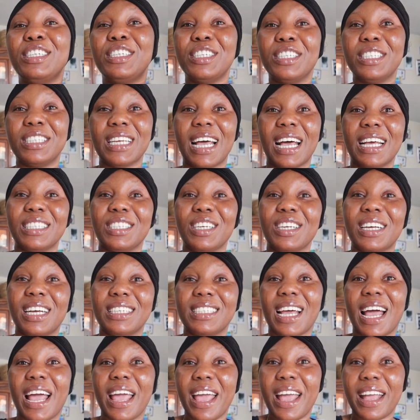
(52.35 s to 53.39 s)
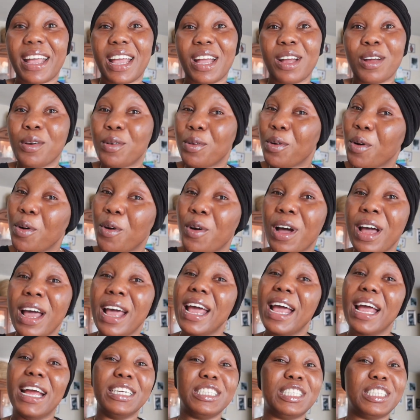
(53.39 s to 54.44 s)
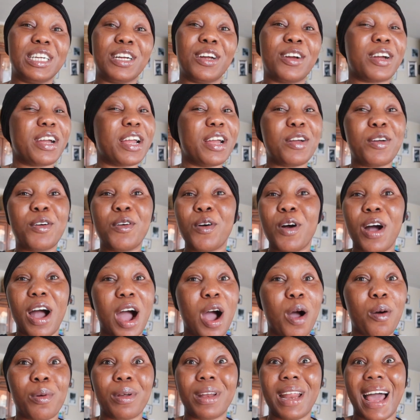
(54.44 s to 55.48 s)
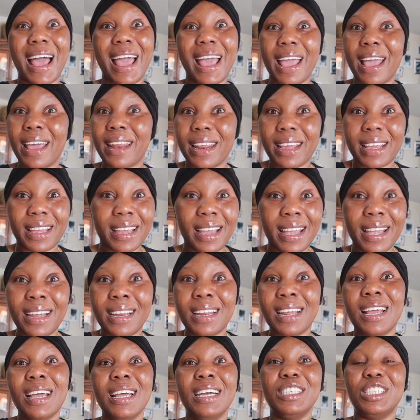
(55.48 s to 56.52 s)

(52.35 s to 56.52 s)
Just as long as her hair can grow and she can go out with her hair again.